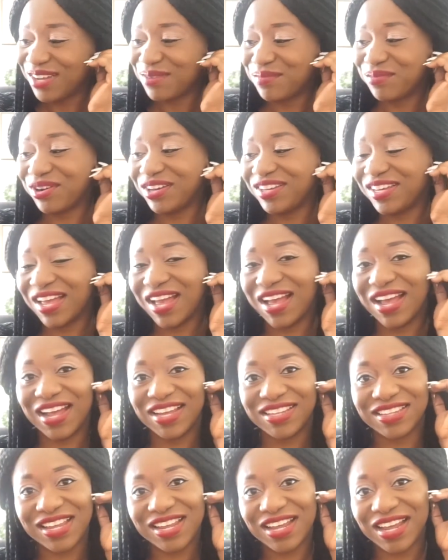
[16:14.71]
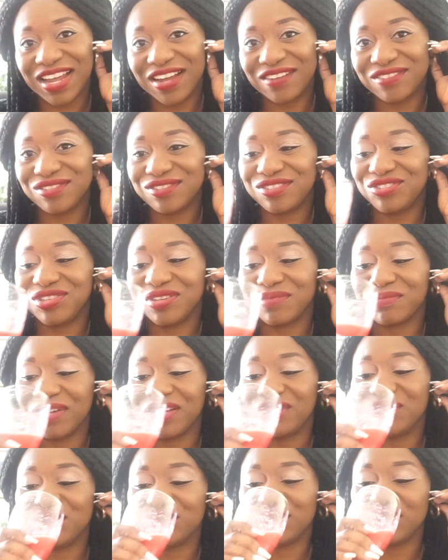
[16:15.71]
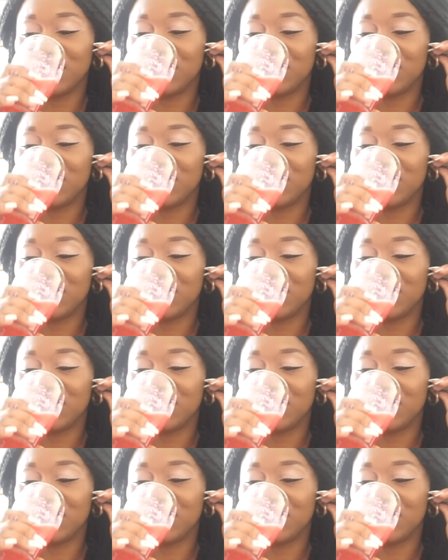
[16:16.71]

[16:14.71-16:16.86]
but yeah, I think I have to drink my juice.